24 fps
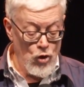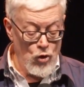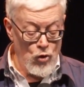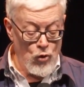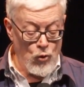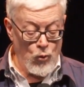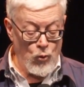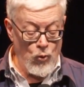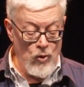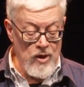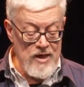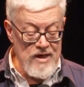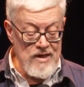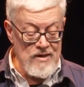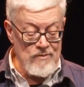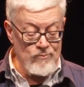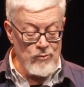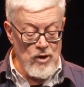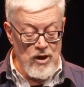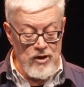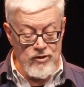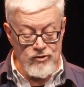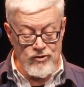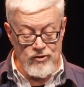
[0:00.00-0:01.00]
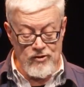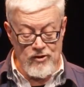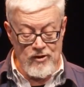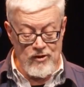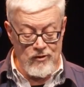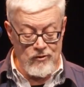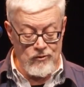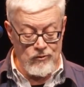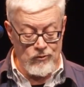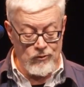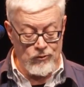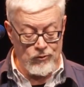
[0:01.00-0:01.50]
We must
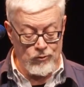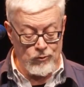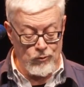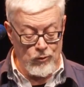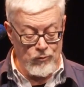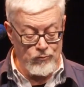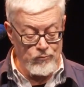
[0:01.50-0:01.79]
go through